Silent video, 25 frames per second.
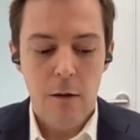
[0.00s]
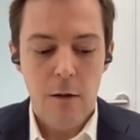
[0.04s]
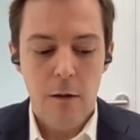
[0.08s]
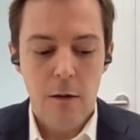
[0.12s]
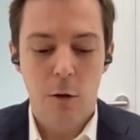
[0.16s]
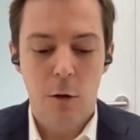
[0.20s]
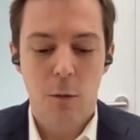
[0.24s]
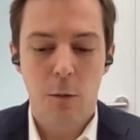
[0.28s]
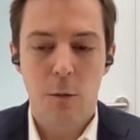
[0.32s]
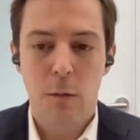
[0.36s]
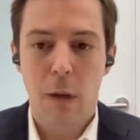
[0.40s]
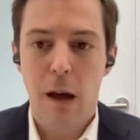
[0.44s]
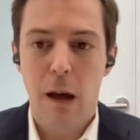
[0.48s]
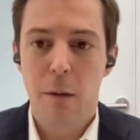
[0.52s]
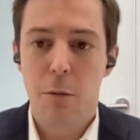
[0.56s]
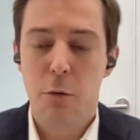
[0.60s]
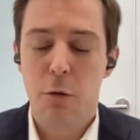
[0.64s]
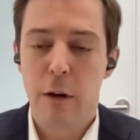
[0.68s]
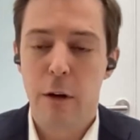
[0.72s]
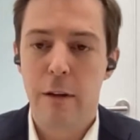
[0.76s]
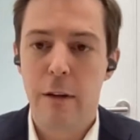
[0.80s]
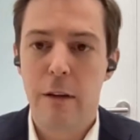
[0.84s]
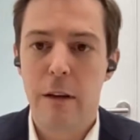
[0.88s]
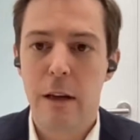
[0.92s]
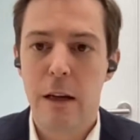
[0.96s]
So my
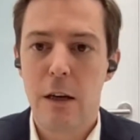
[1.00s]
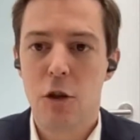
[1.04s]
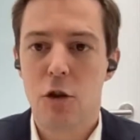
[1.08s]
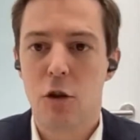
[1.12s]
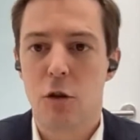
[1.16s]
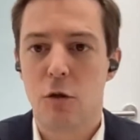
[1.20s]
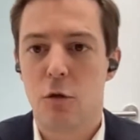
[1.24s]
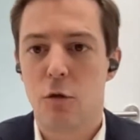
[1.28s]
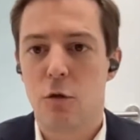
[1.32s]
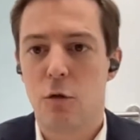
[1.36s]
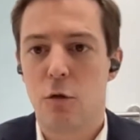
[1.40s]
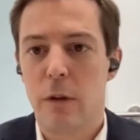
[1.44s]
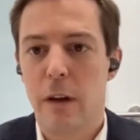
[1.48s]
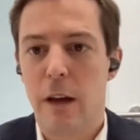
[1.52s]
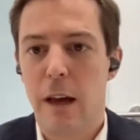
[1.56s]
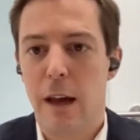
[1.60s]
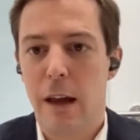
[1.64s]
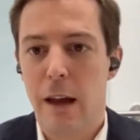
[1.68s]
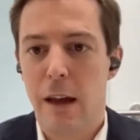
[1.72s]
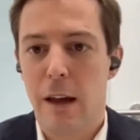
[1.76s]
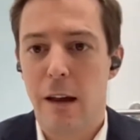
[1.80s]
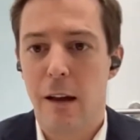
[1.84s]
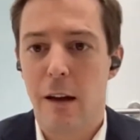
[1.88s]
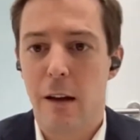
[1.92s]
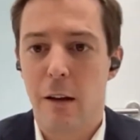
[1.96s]
presentation
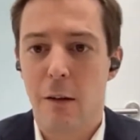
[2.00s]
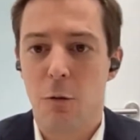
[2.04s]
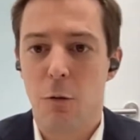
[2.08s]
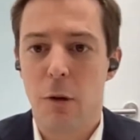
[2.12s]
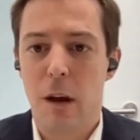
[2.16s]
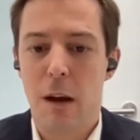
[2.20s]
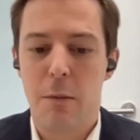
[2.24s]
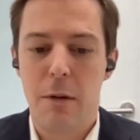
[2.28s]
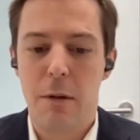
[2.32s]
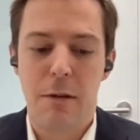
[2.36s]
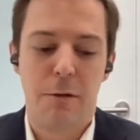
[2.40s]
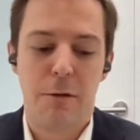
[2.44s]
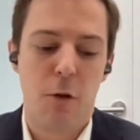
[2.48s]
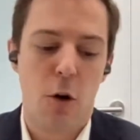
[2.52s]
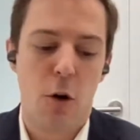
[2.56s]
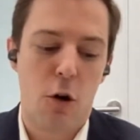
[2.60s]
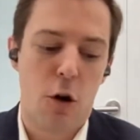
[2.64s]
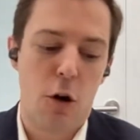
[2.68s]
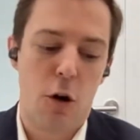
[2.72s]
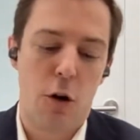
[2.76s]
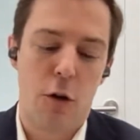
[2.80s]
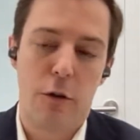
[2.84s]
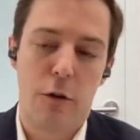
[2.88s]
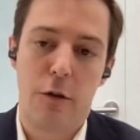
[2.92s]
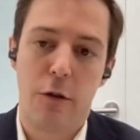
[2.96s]
today will be
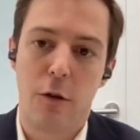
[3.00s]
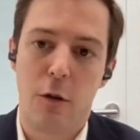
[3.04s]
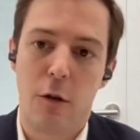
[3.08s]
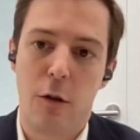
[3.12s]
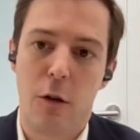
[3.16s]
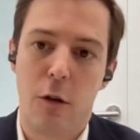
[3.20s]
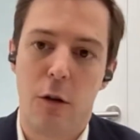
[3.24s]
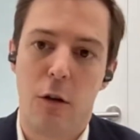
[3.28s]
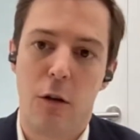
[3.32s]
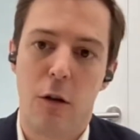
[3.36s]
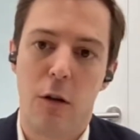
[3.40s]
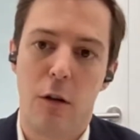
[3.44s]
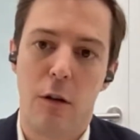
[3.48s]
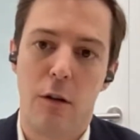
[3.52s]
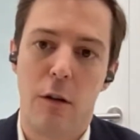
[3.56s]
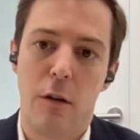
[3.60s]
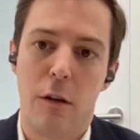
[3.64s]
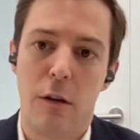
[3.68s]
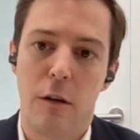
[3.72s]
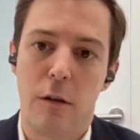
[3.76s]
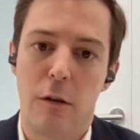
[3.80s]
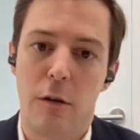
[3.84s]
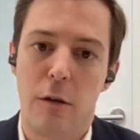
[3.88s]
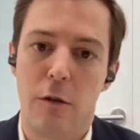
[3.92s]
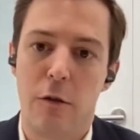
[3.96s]
focused on
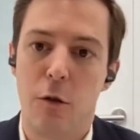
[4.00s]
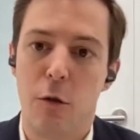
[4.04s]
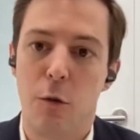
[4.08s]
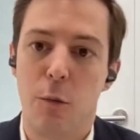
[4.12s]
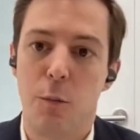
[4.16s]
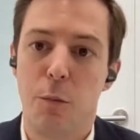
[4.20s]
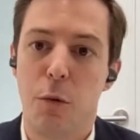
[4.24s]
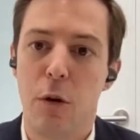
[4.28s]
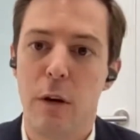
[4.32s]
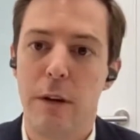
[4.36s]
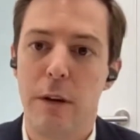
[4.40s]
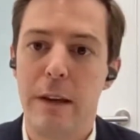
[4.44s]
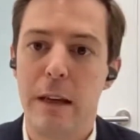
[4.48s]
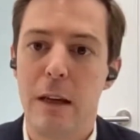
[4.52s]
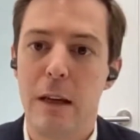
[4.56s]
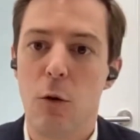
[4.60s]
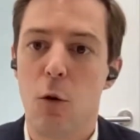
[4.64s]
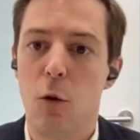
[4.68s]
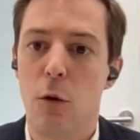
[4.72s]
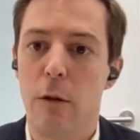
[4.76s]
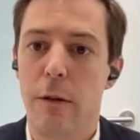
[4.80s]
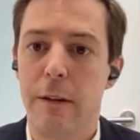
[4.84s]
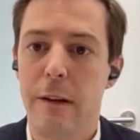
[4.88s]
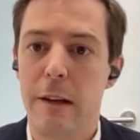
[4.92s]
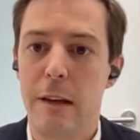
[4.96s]
the
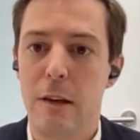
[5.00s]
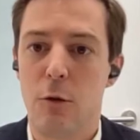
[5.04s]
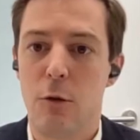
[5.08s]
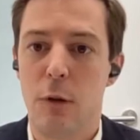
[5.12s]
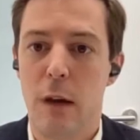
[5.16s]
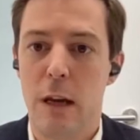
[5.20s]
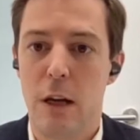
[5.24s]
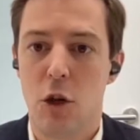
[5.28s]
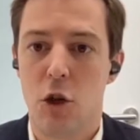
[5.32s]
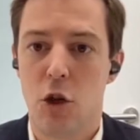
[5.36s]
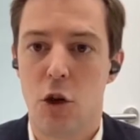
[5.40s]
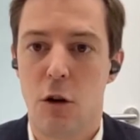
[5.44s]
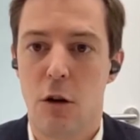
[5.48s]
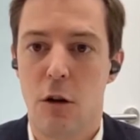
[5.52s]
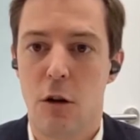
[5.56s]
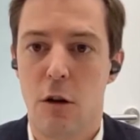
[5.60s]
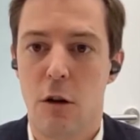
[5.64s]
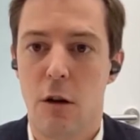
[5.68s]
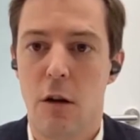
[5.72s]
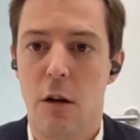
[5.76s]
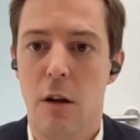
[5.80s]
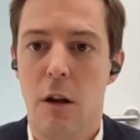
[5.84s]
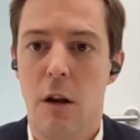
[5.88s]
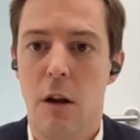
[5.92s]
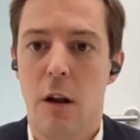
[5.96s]
political
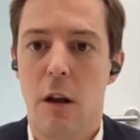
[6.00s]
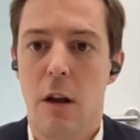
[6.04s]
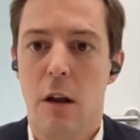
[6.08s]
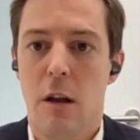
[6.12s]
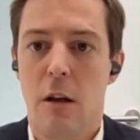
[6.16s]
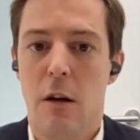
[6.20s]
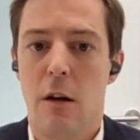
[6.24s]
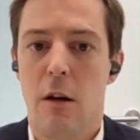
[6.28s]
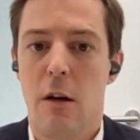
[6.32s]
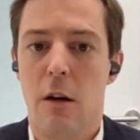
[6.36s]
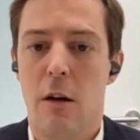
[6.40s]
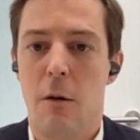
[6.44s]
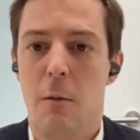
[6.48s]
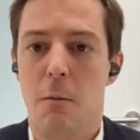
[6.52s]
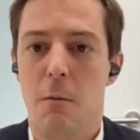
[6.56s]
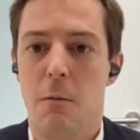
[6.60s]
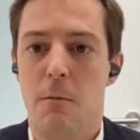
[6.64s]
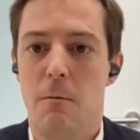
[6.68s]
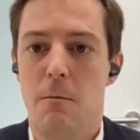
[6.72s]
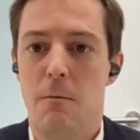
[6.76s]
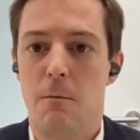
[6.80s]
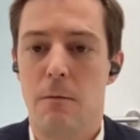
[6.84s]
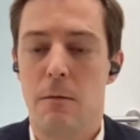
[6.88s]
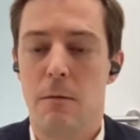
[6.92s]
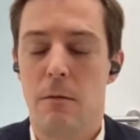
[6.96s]
situation
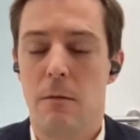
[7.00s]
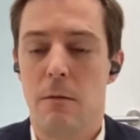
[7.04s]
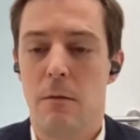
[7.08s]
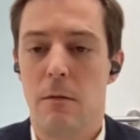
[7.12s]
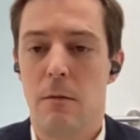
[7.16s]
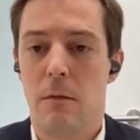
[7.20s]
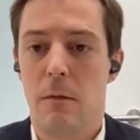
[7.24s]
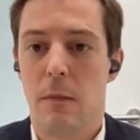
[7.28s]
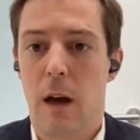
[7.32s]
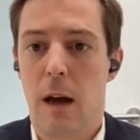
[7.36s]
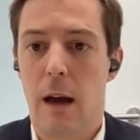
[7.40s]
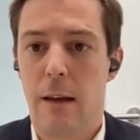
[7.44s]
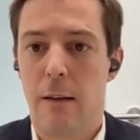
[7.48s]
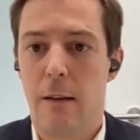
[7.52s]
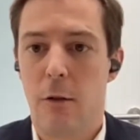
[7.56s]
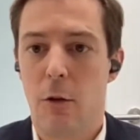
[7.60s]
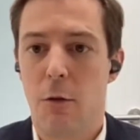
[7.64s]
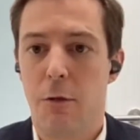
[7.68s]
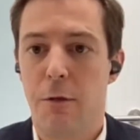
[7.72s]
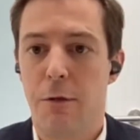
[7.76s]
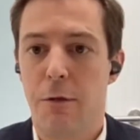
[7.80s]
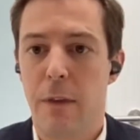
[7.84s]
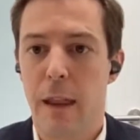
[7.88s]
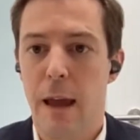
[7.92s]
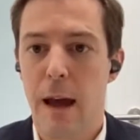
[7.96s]
um, as
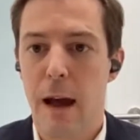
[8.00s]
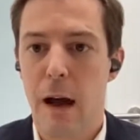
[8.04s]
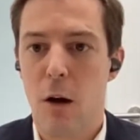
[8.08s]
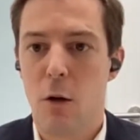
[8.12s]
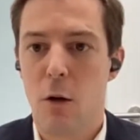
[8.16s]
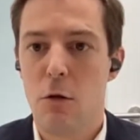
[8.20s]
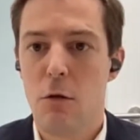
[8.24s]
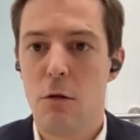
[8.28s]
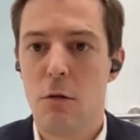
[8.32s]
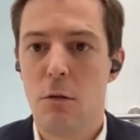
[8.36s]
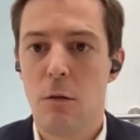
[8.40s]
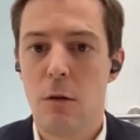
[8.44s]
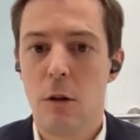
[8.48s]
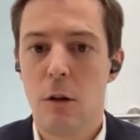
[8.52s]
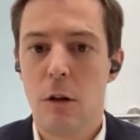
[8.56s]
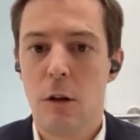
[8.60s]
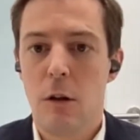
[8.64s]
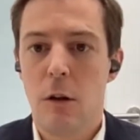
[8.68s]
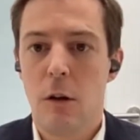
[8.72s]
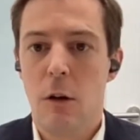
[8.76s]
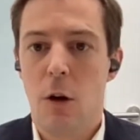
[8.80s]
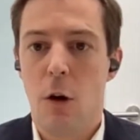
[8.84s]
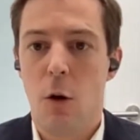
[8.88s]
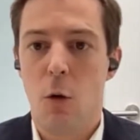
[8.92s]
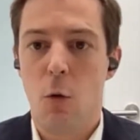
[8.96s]
of now,
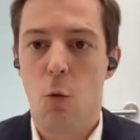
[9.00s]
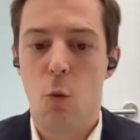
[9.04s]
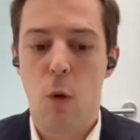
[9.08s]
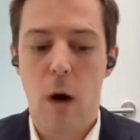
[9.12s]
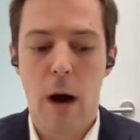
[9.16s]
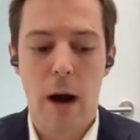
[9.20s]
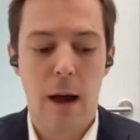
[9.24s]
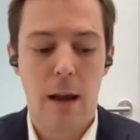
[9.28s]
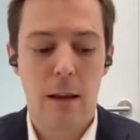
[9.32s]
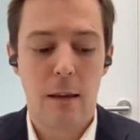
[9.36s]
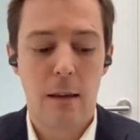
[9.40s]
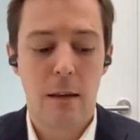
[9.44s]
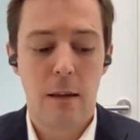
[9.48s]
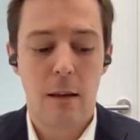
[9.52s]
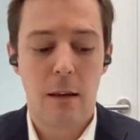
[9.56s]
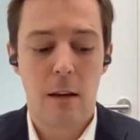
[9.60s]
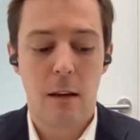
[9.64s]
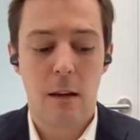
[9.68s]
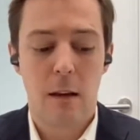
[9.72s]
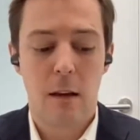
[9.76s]
uh, what